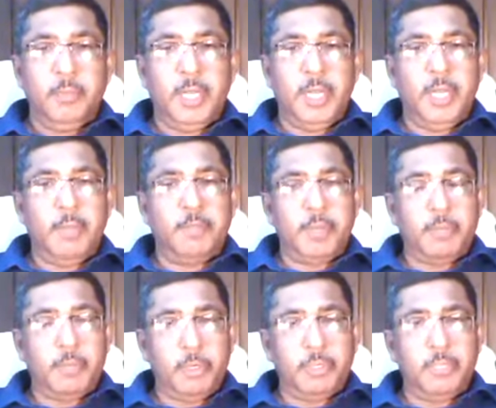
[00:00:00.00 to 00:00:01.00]
uh,
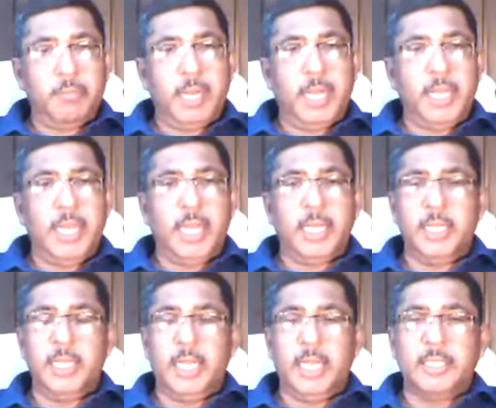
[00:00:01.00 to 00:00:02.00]
promoted by
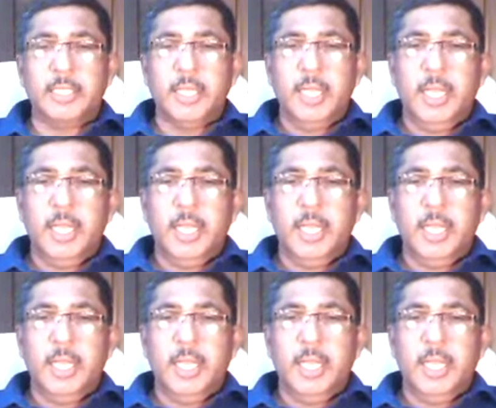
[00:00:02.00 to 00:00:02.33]
Ananias